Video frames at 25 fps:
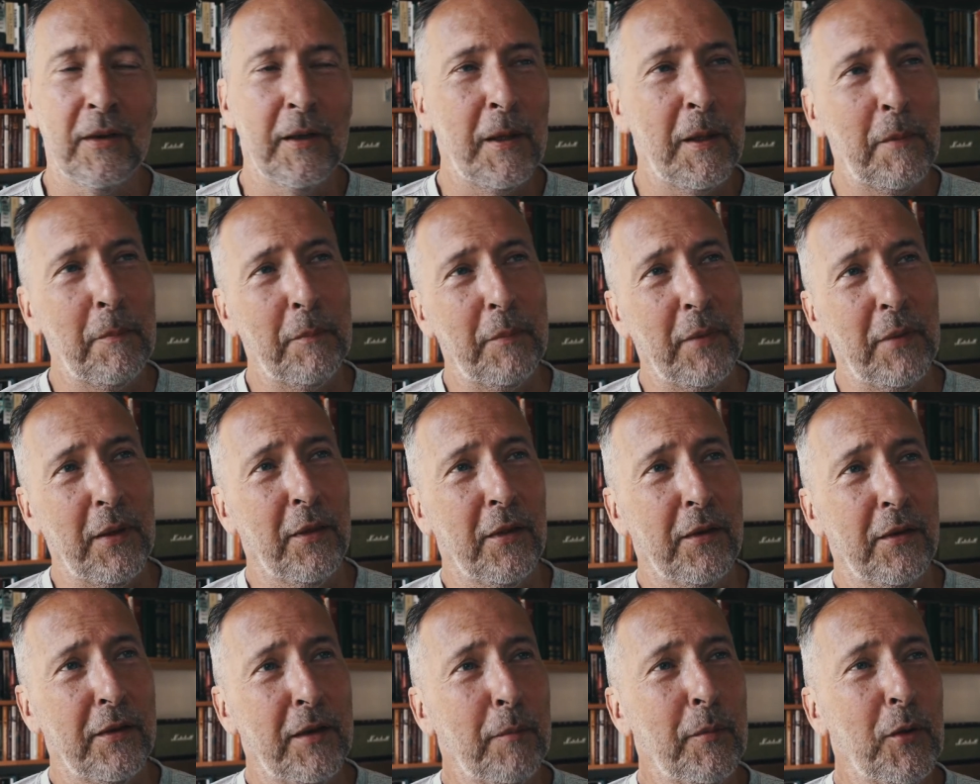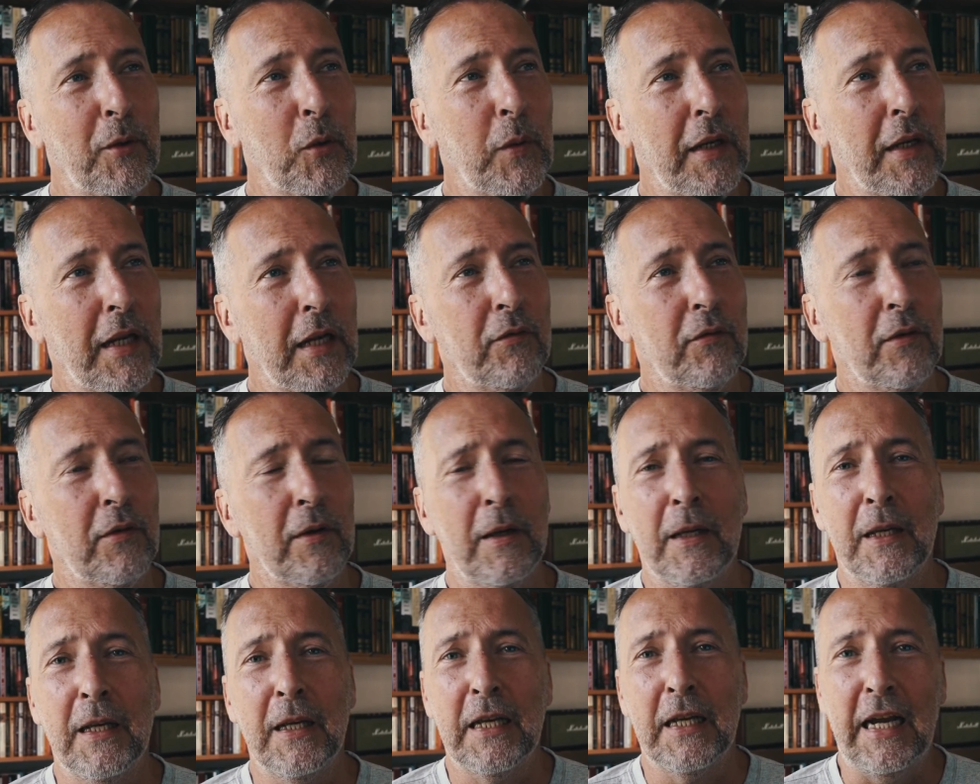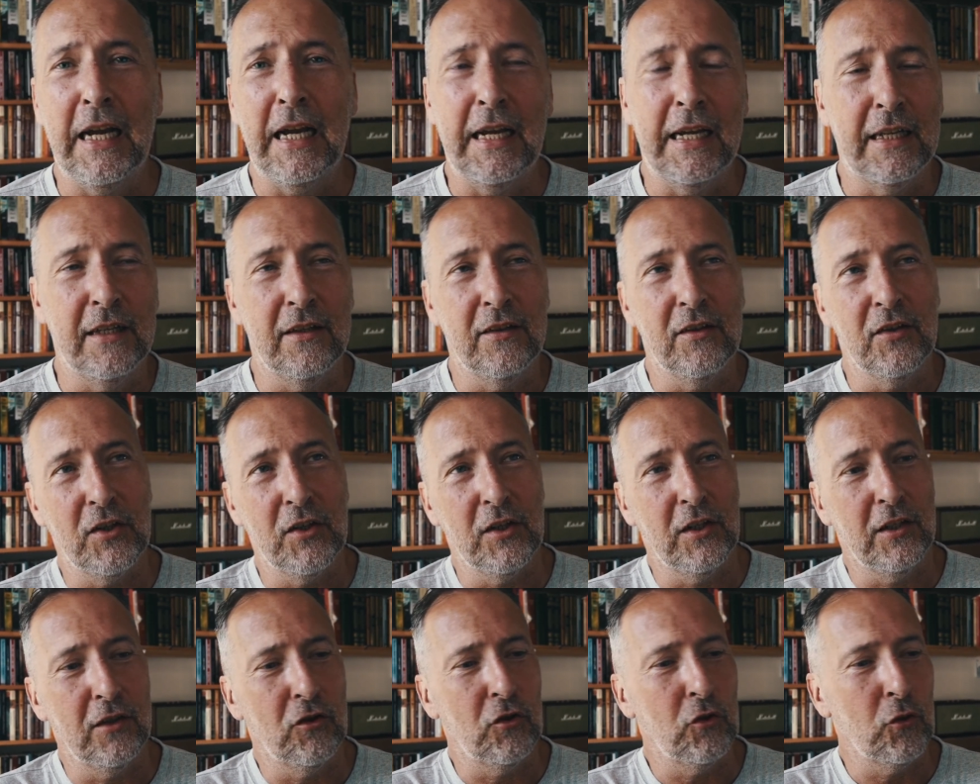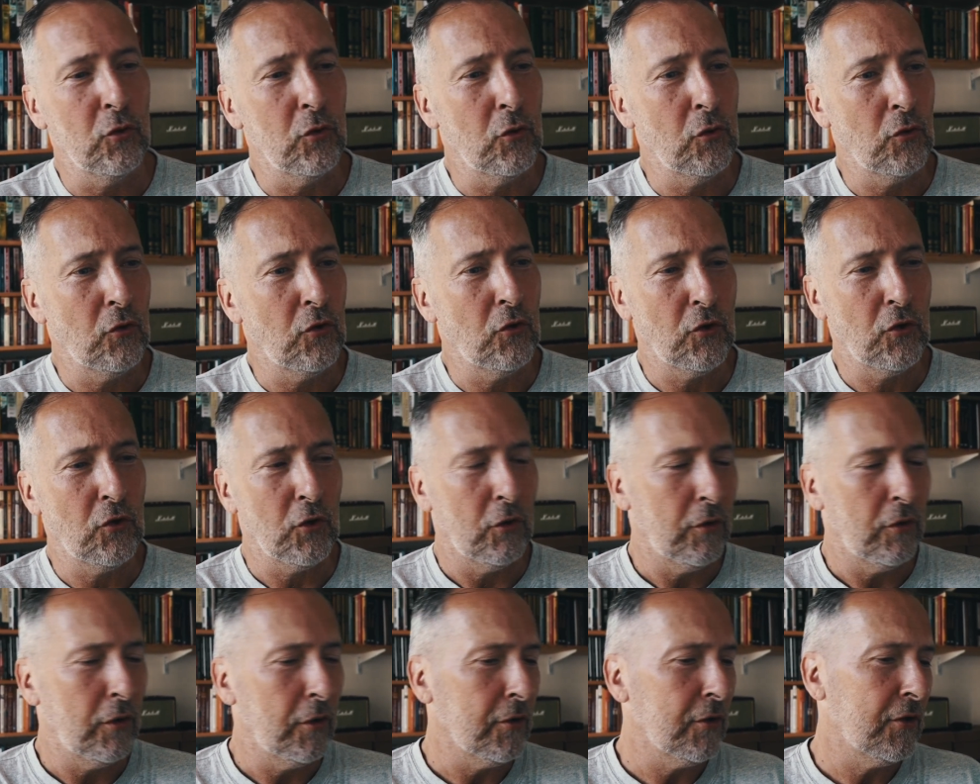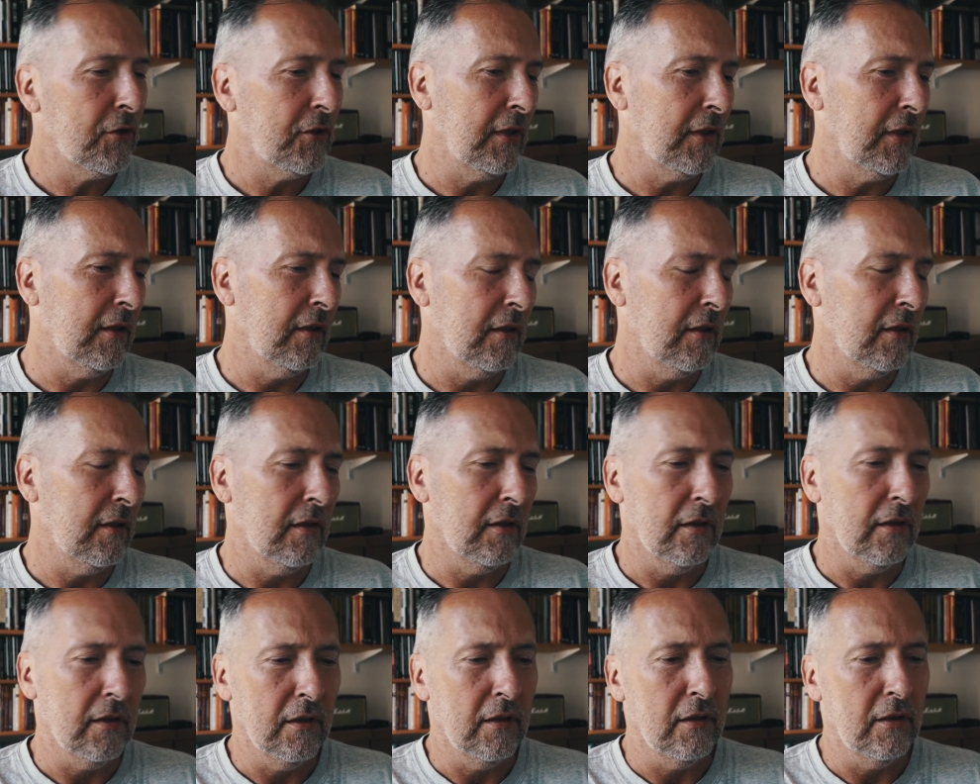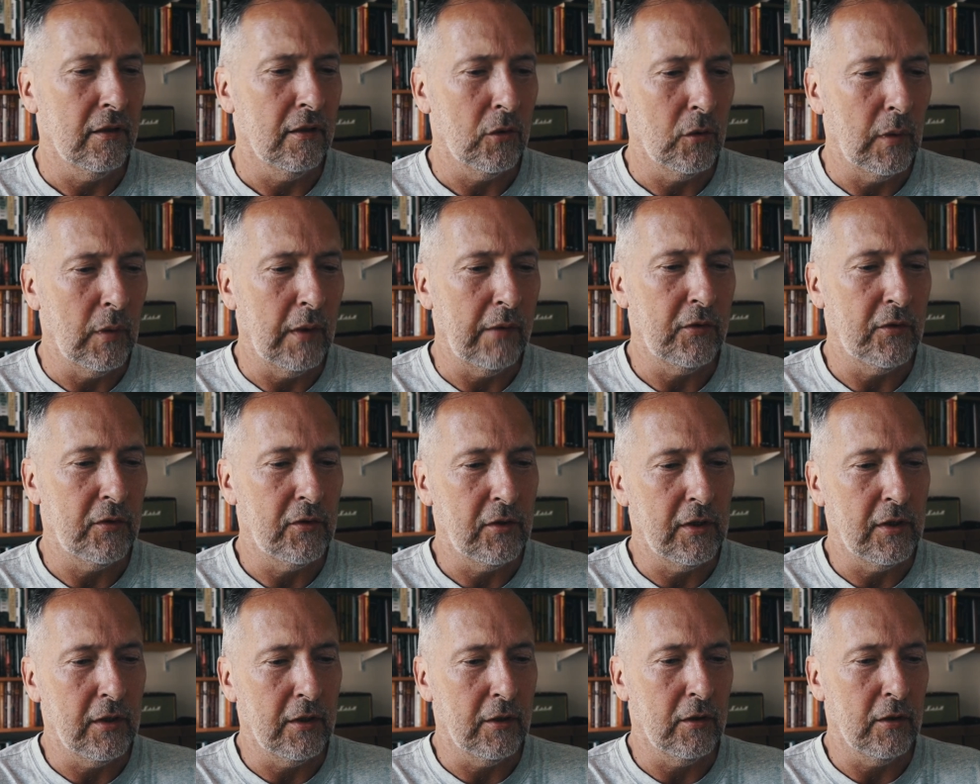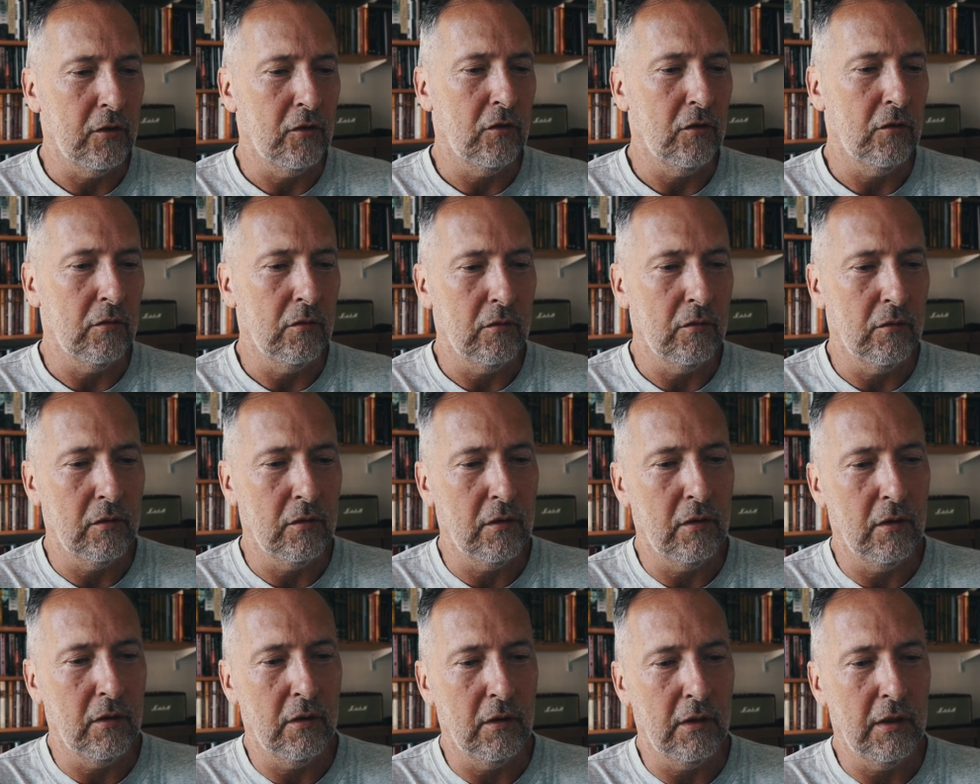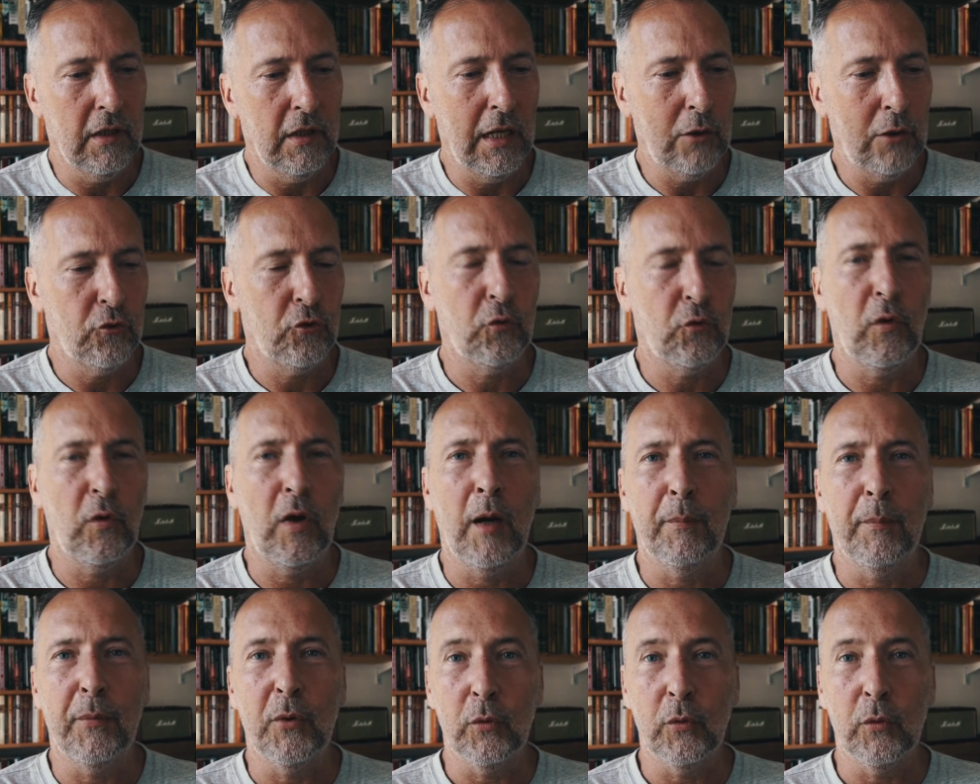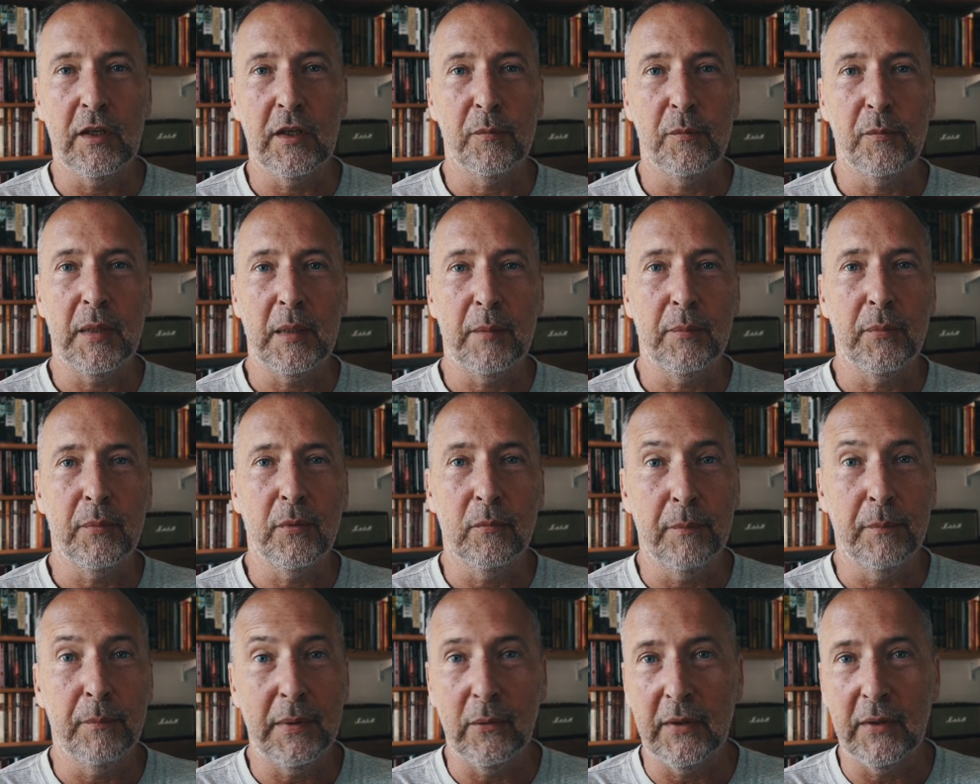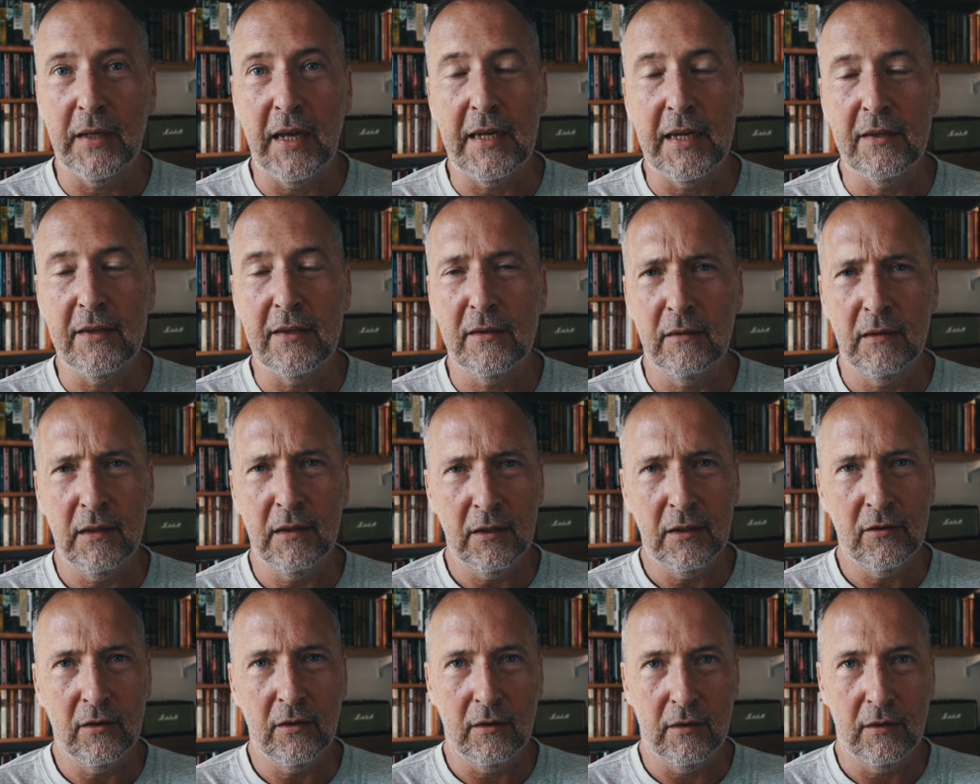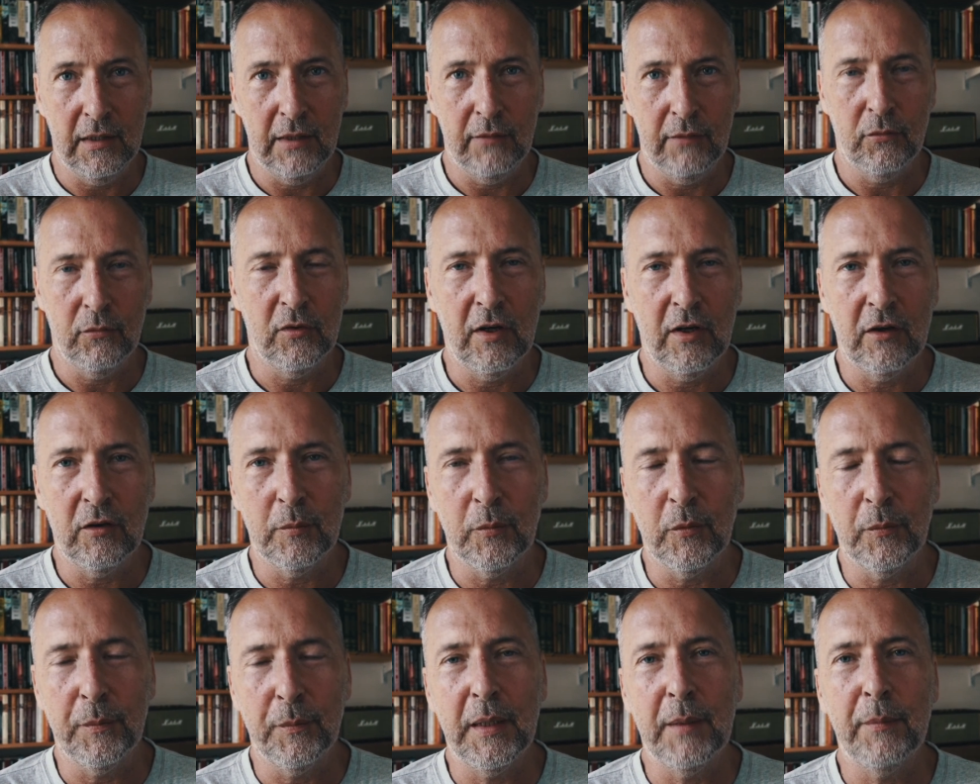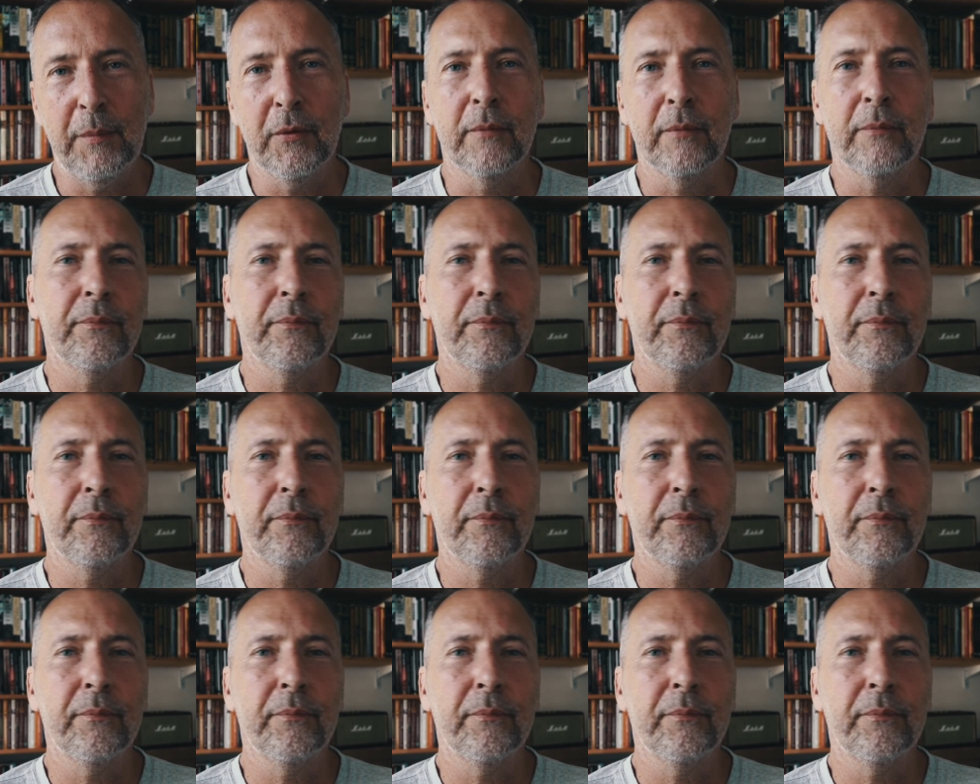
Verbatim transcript: but the WEF and uh, George Soros and uh, whoever's the other, uh, Klaus Schwab and all these people, Bill Gates, these are evil, terrible people,